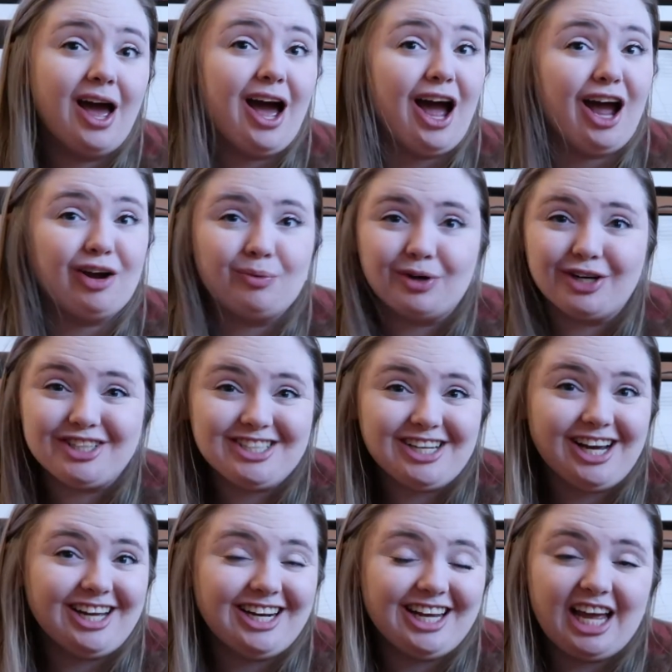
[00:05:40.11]
I worked
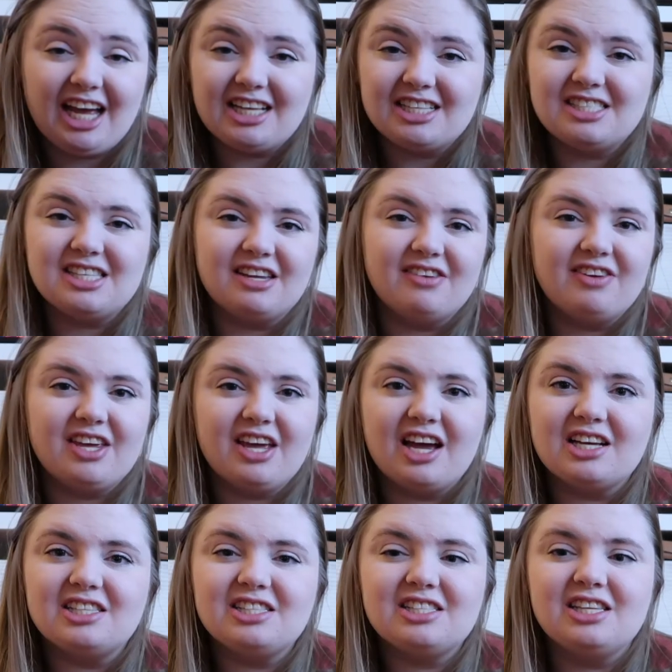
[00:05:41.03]
on it at
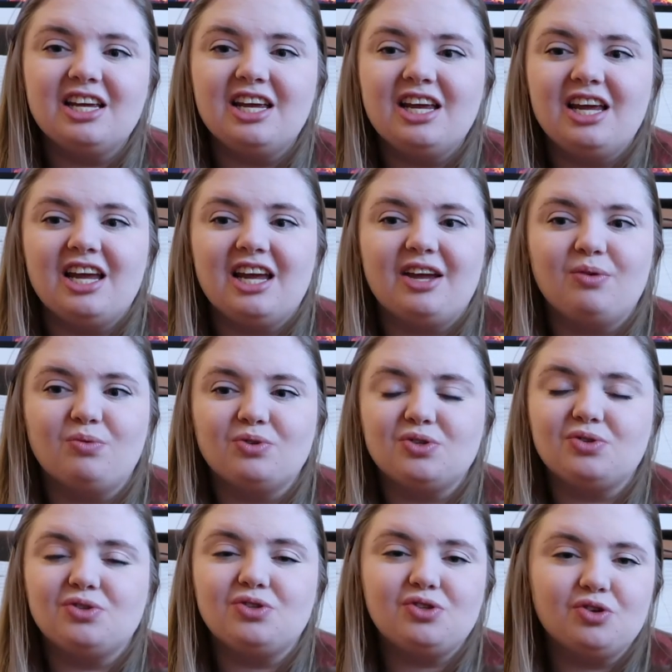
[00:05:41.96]
CVS. It was
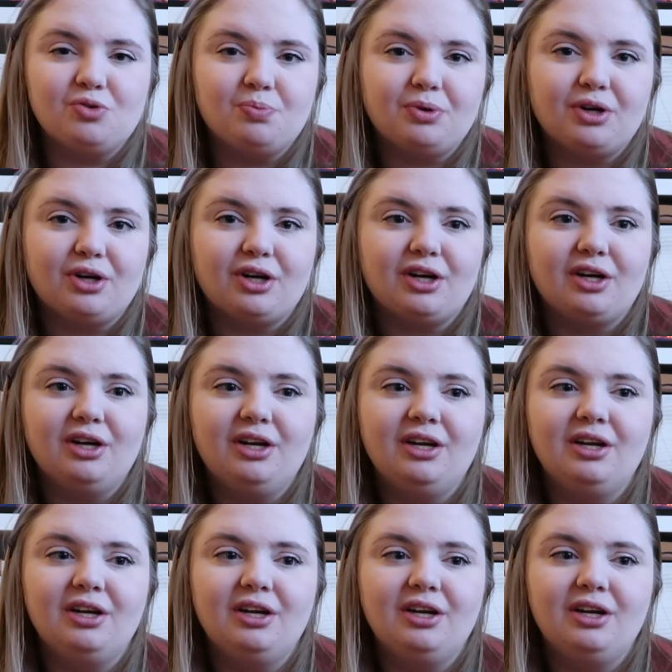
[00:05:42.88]
super